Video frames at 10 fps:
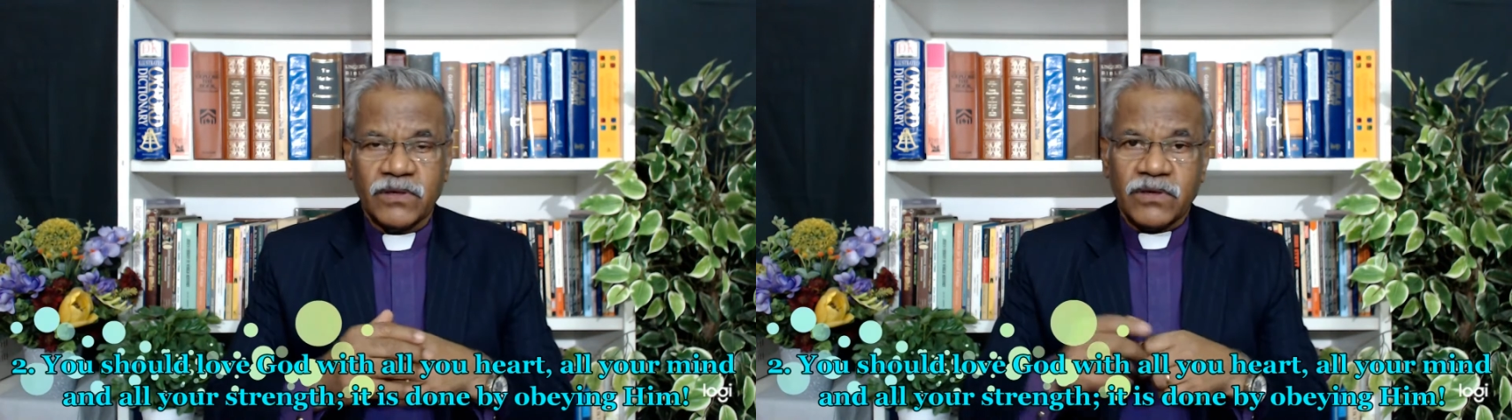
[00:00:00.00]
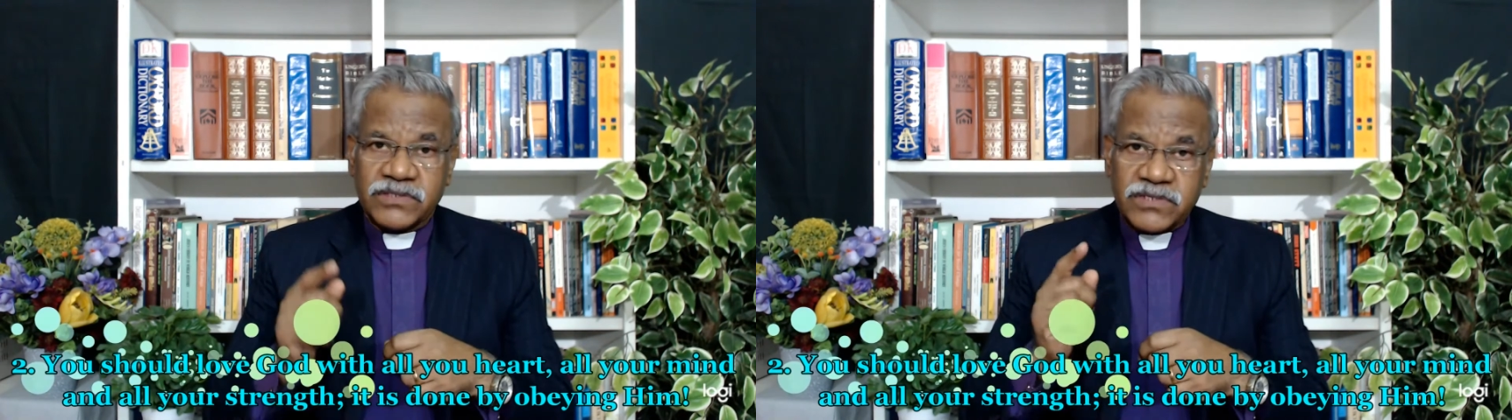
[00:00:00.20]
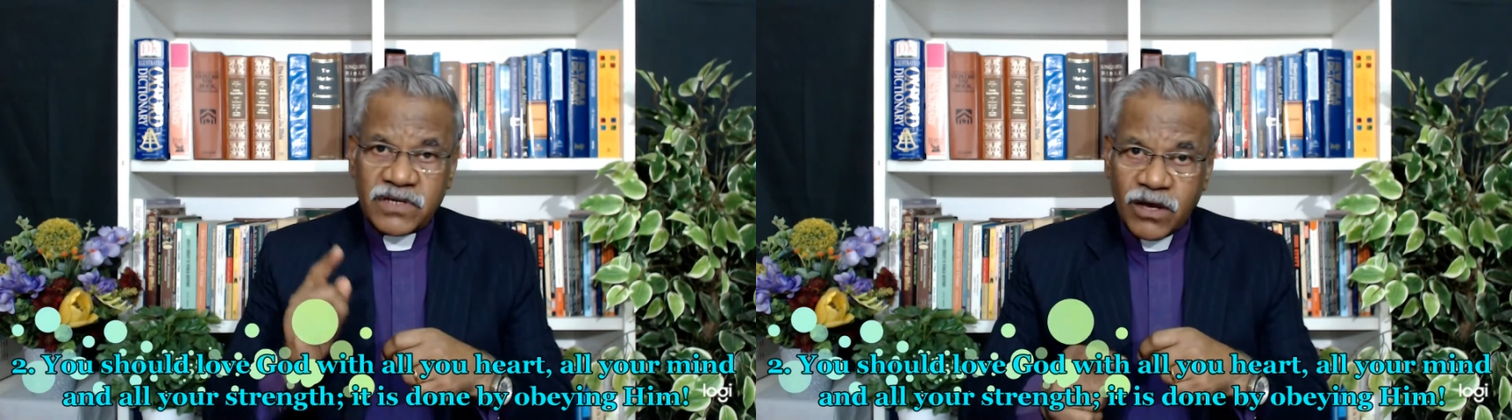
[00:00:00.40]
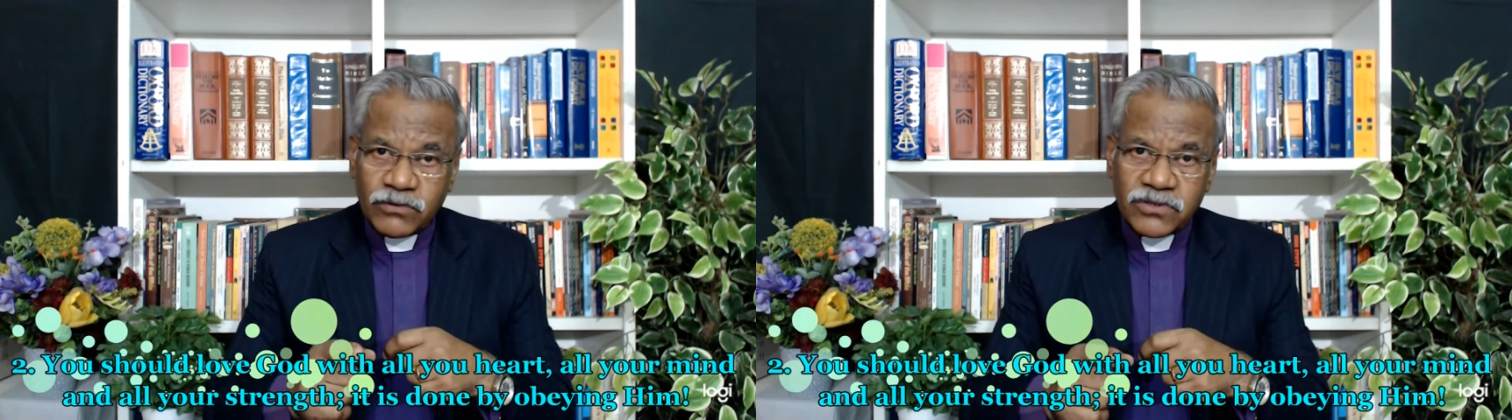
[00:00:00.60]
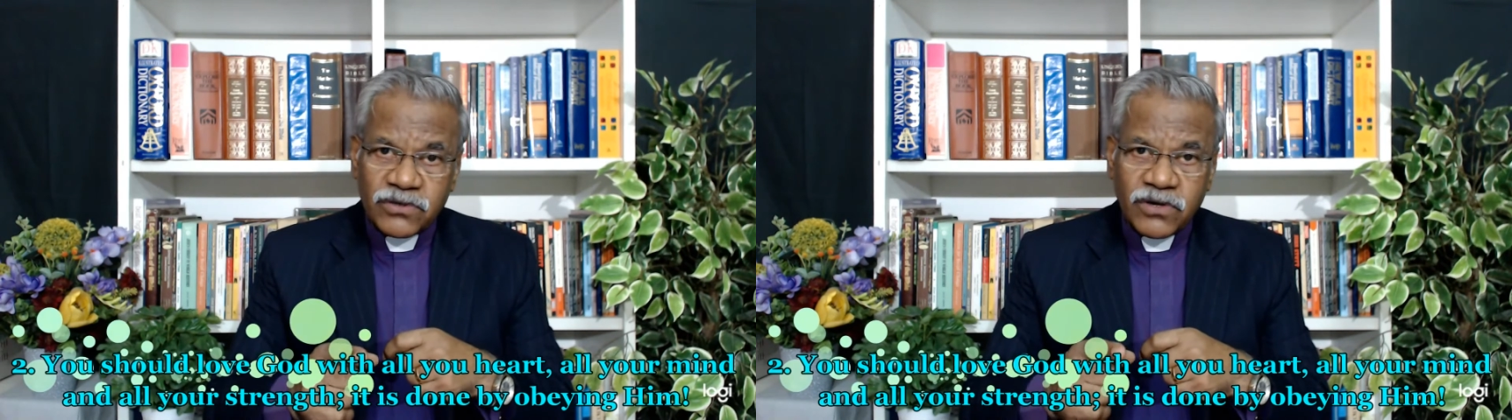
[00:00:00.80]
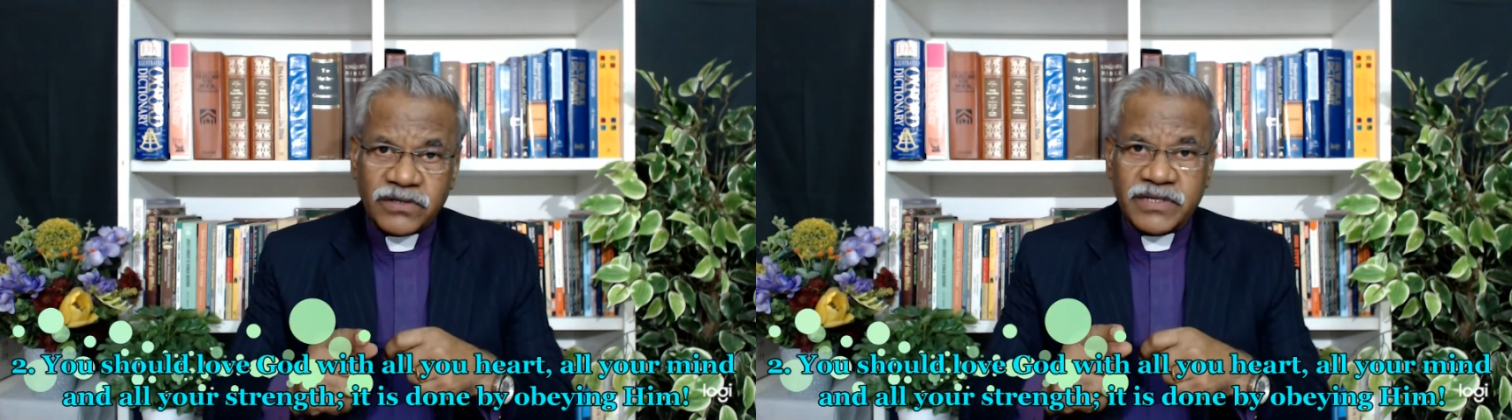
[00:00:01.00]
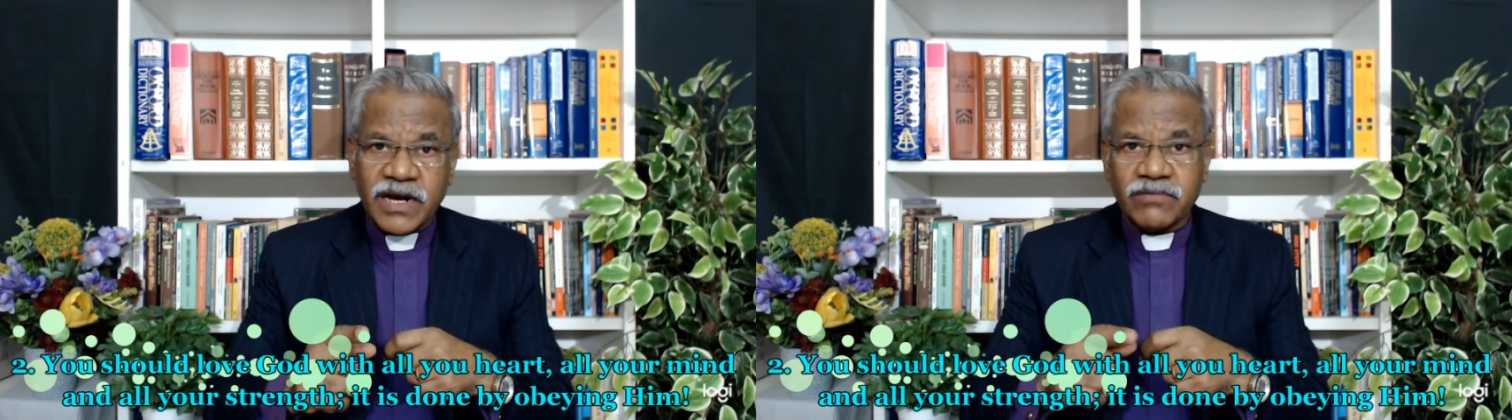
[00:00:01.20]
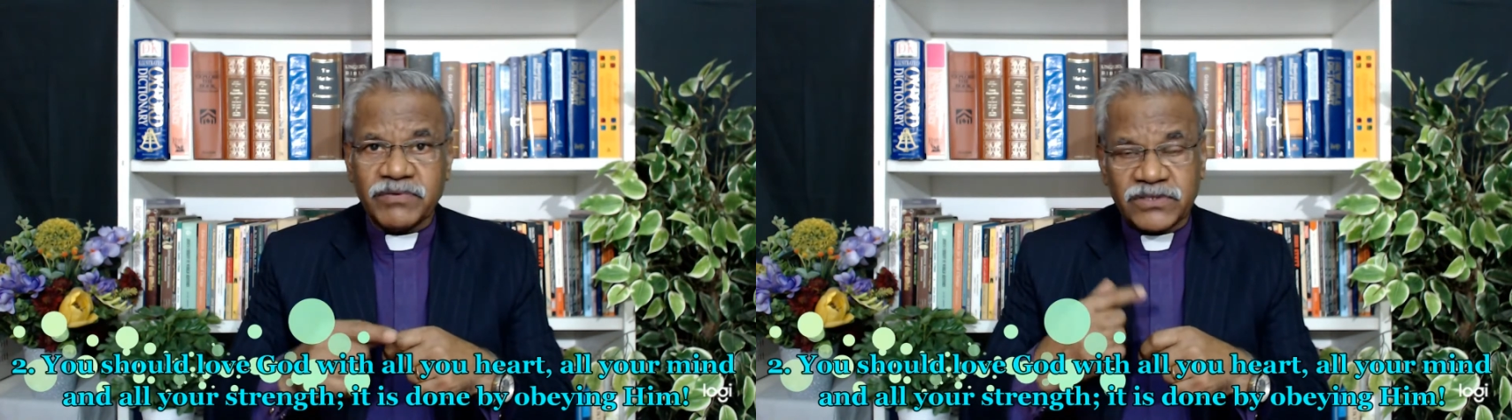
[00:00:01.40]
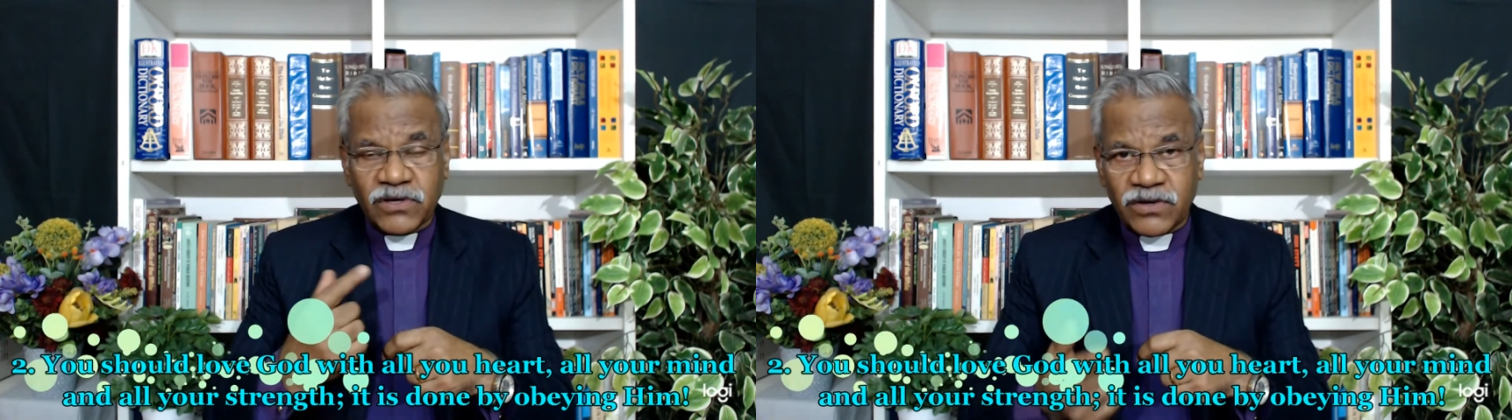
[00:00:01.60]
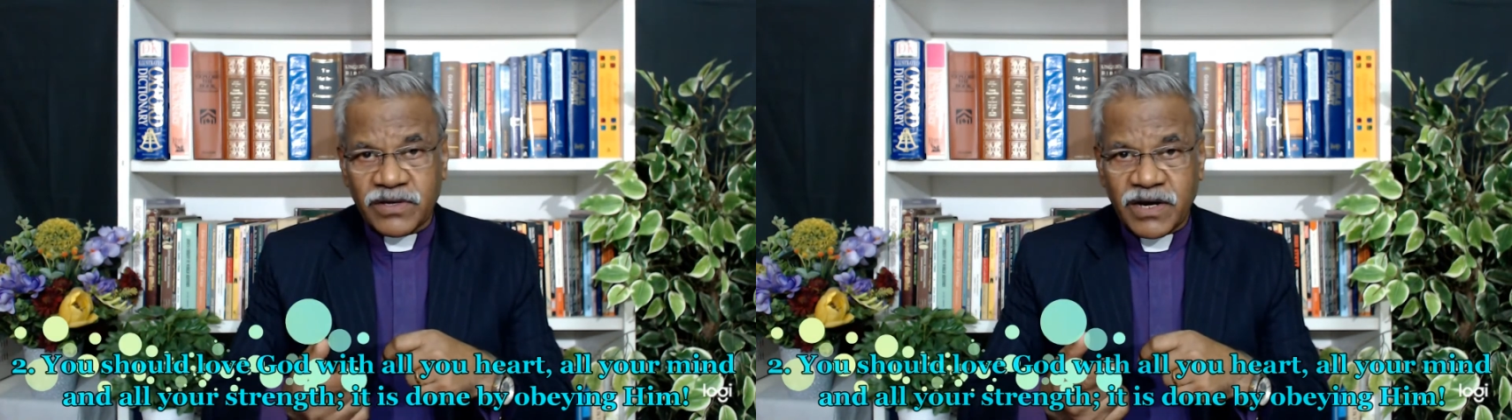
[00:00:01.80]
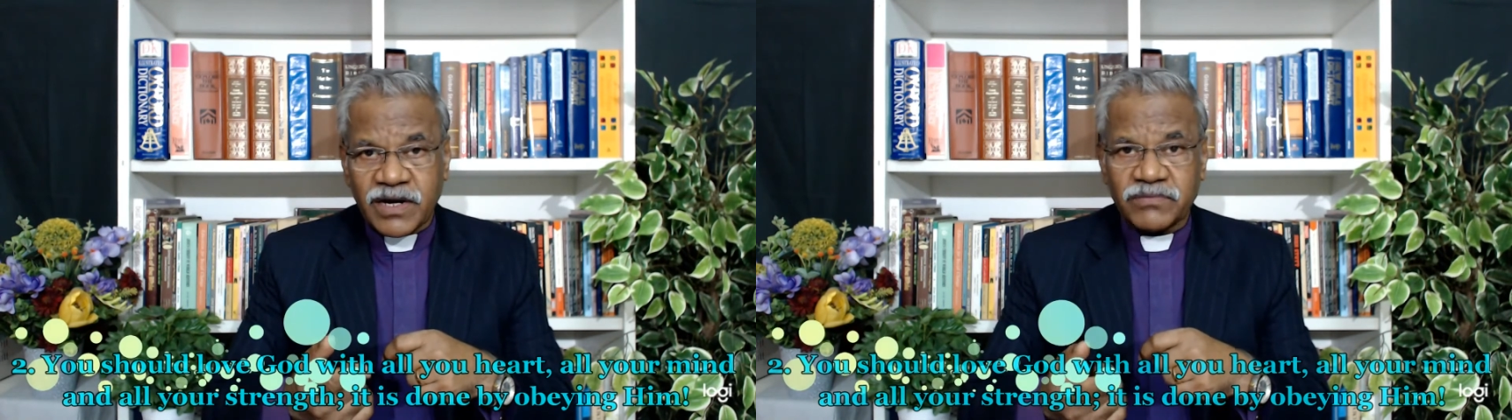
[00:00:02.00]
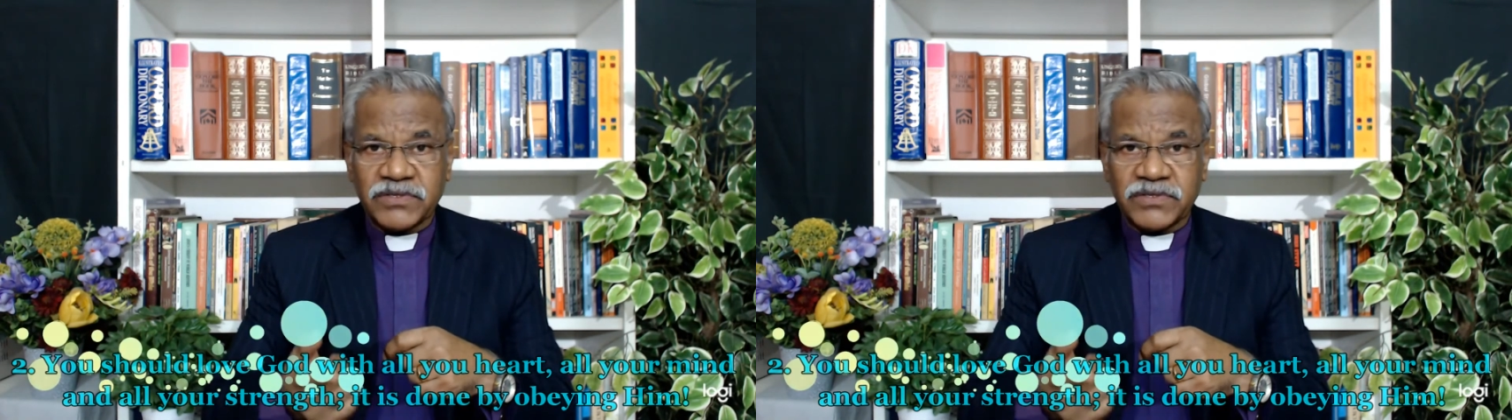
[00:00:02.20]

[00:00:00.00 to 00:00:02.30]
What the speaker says: You are to love the Lord God with all your heart,